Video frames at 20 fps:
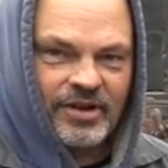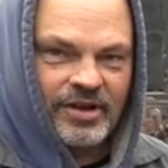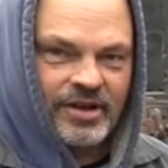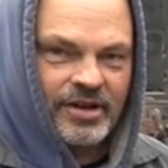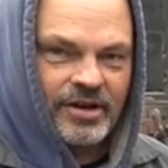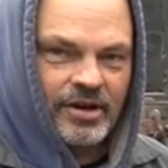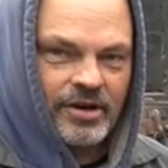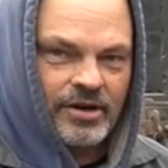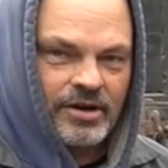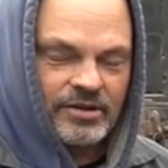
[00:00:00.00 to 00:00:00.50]

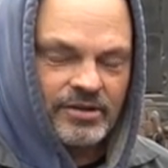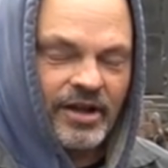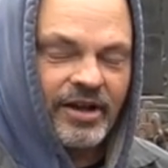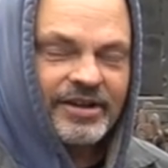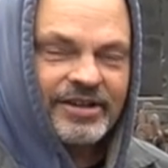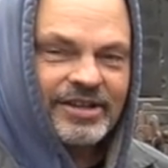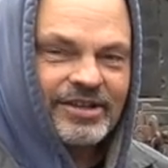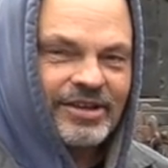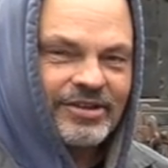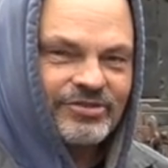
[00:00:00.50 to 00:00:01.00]
on our
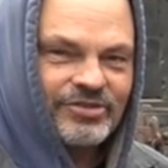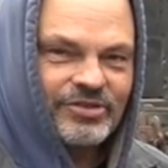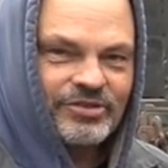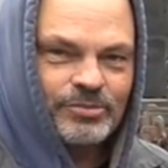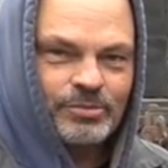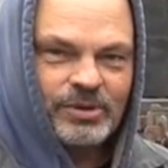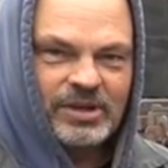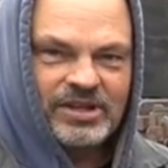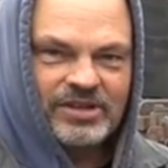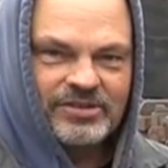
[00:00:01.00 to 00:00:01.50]
logging
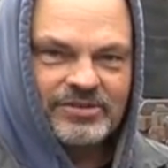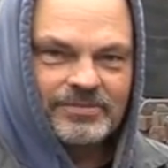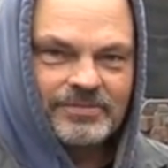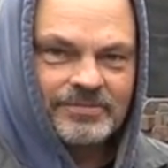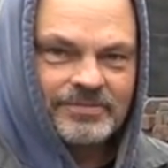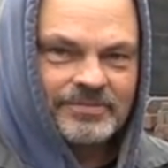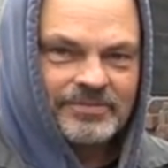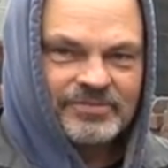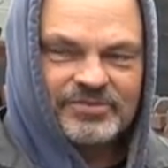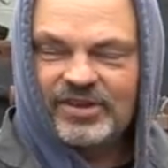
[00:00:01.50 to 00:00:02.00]
engines, we could
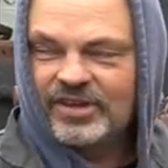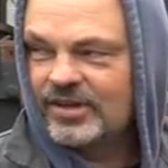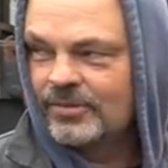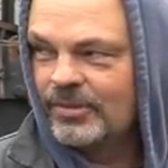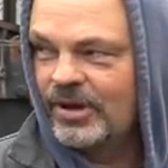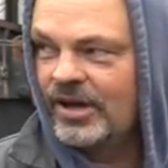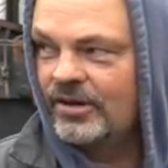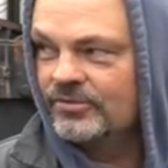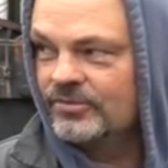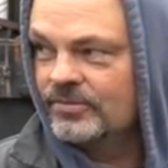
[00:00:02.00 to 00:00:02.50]
take them
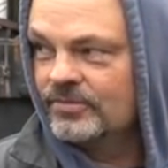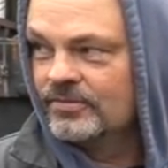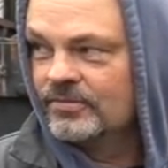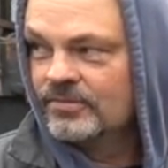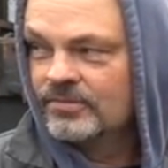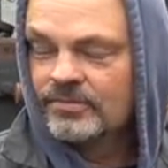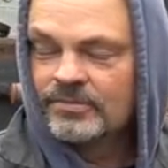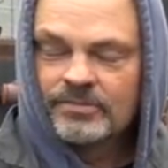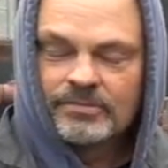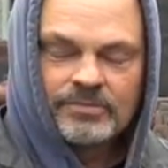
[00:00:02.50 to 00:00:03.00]
out.
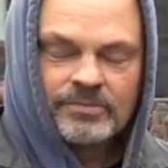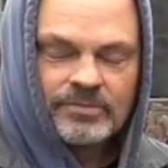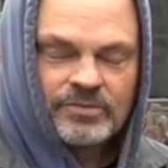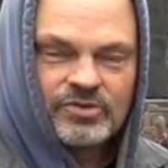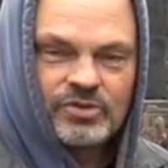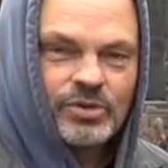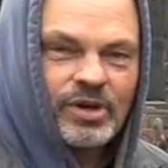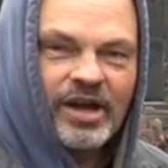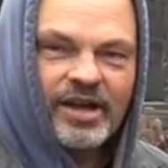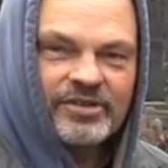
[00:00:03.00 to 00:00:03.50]

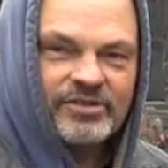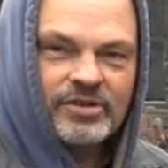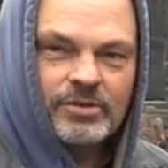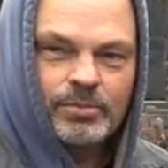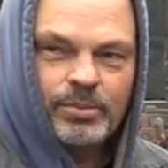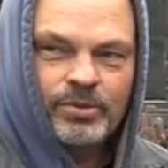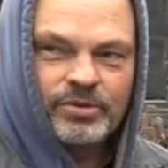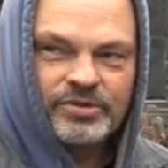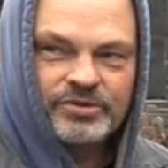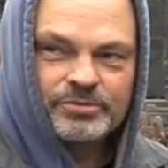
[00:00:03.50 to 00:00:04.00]
Two guys could
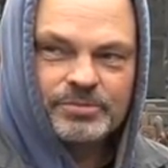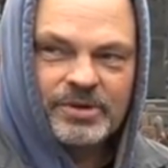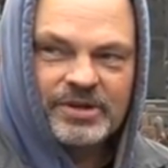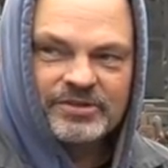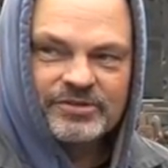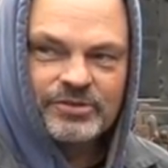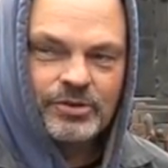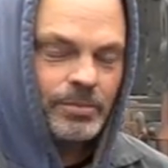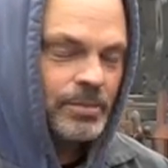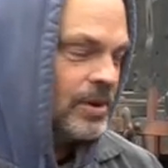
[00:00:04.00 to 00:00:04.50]
pull the
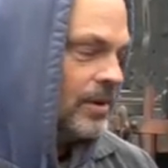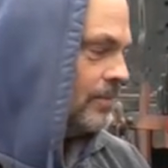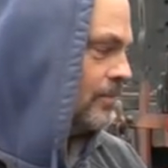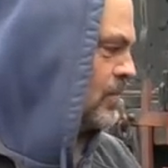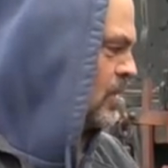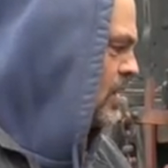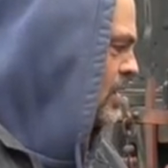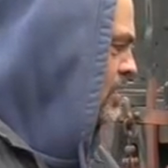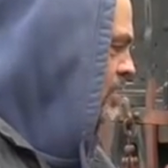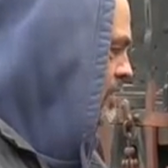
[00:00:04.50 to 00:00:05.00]
springs, no problem.
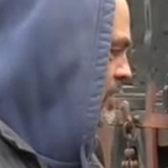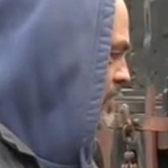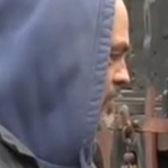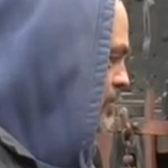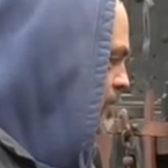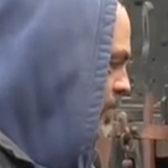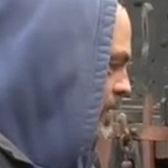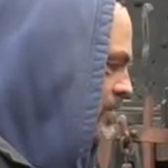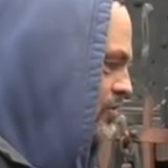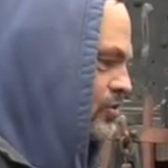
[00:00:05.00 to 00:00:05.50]
These
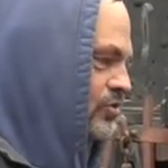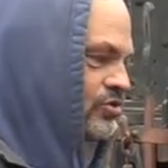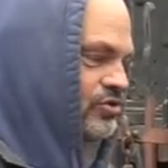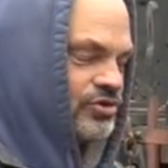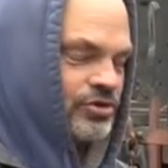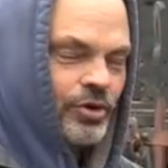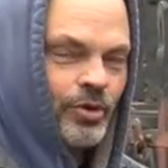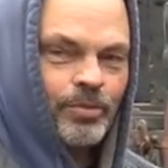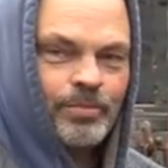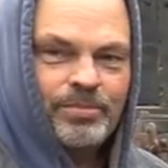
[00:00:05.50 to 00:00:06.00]
springs are
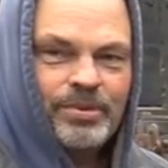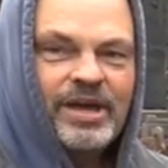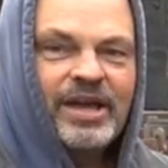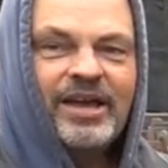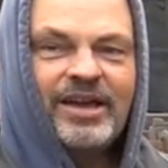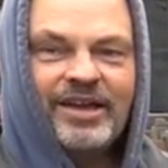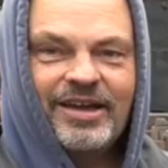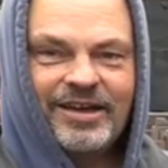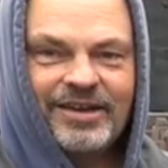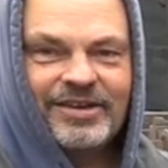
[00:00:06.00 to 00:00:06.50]
so
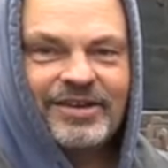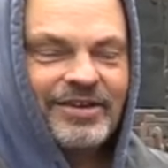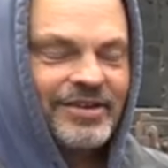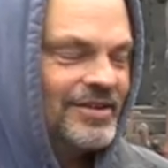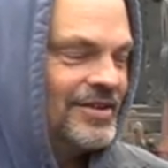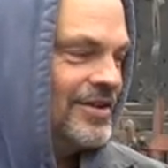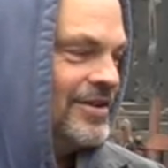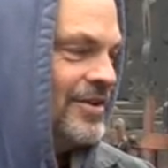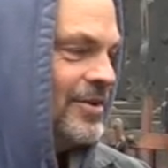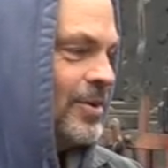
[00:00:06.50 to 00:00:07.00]
big,
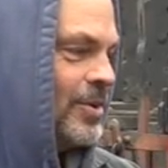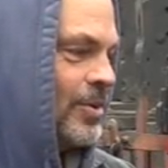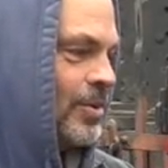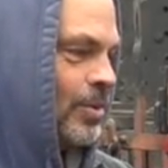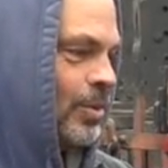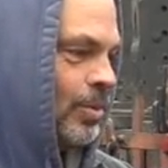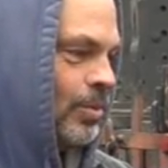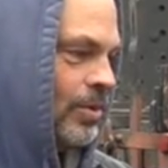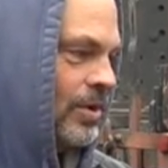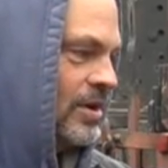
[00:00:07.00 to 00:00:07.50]

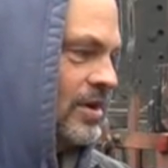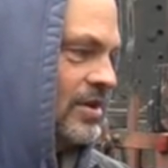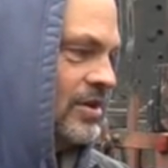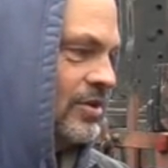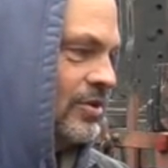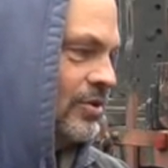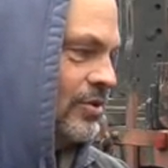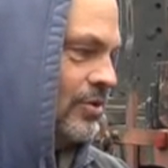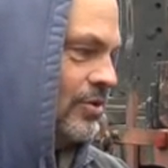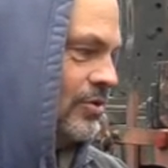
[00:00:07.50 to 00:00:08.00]
we're going to
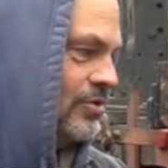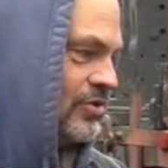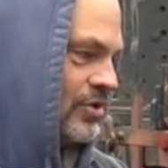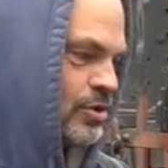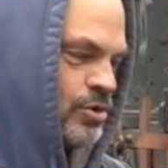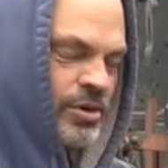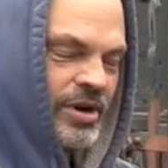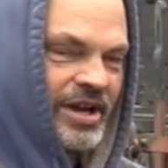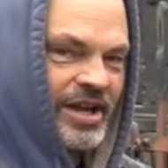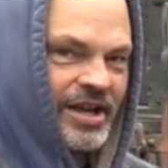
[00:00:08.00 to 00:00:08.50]
use a
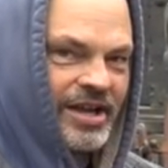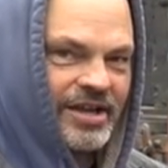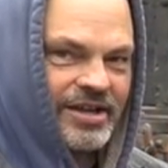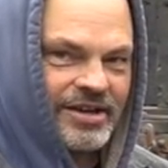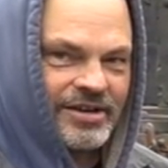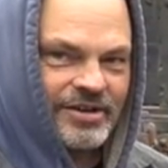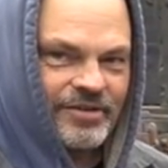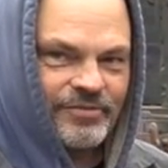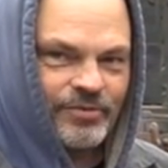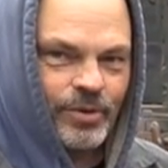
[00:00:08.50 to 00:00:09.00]
crane
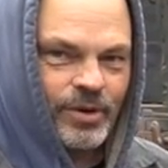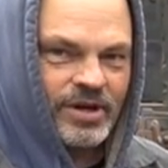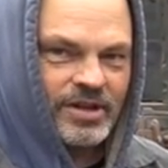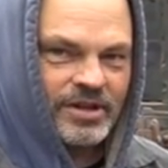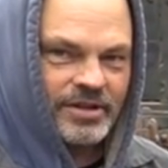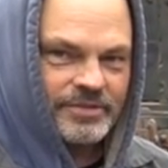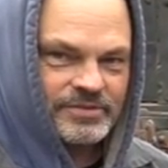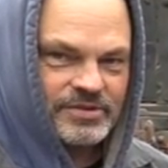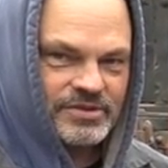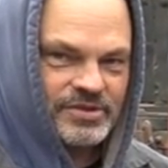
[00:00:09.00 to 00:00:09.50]
and a
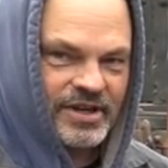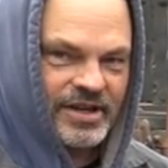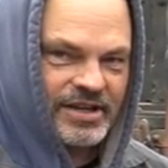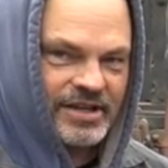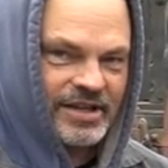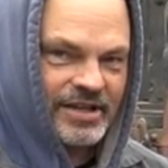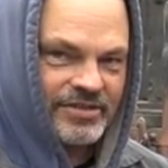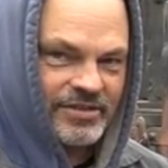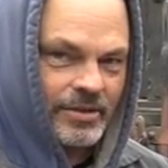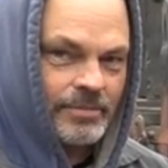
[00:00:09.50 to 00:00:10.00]
forklift to try to
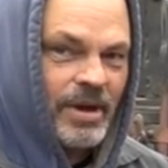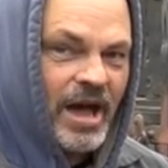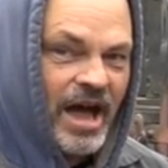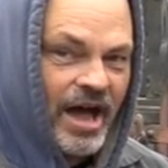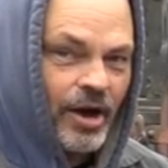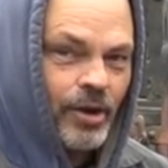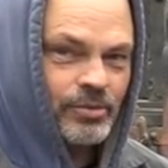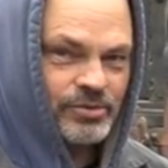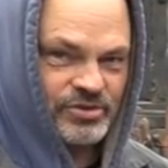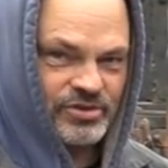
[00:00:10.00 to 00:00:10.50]
get them
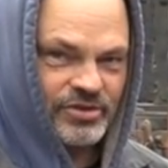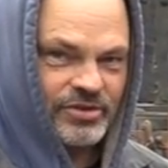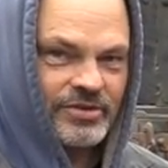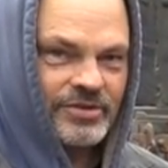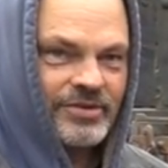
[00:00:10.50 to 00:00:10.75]
out.